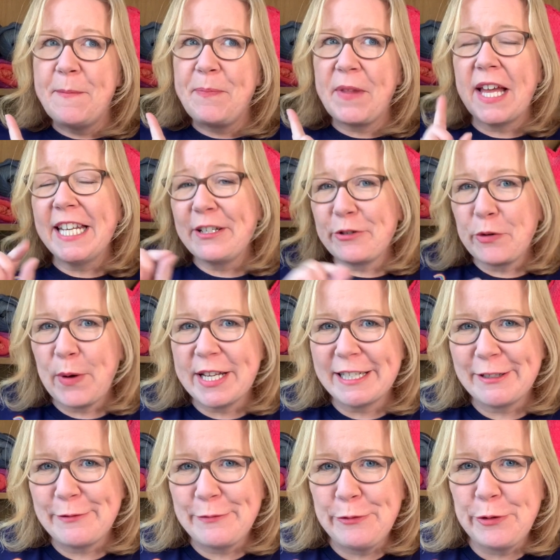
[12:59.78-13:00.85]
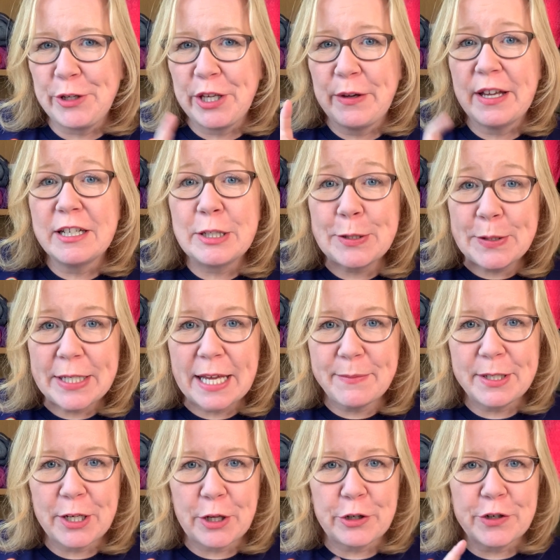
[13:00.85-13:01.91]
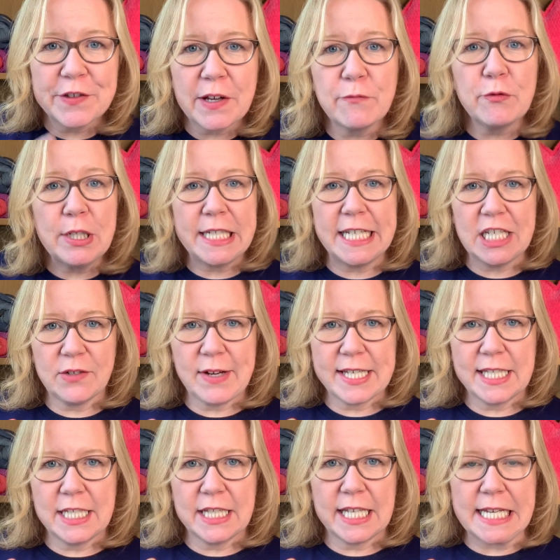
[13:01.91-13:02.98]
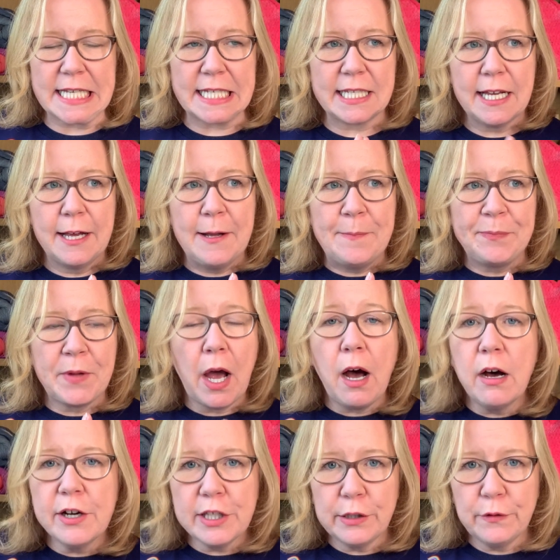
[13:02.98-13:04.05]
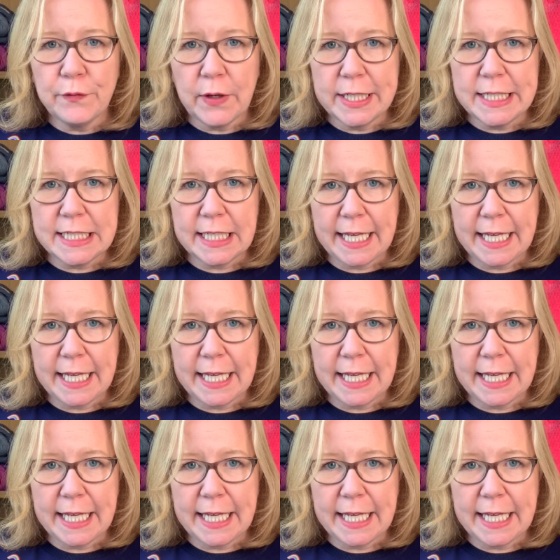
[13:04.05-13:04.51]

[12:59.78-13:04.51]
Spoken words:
a little question for you, and do let me know because I'm really interested in this. Are you finding